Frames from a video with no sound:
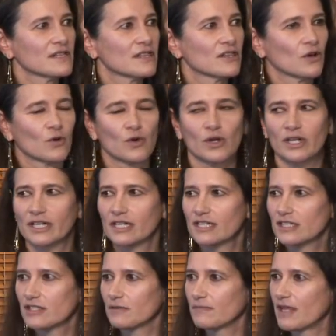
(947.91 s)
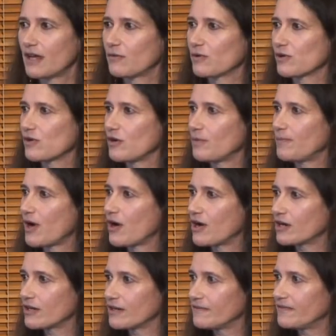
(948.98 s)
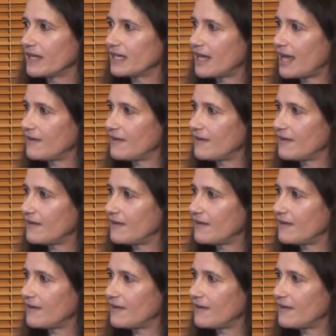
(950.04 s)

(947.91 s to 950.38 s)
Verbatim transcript: the organism that we're all part of and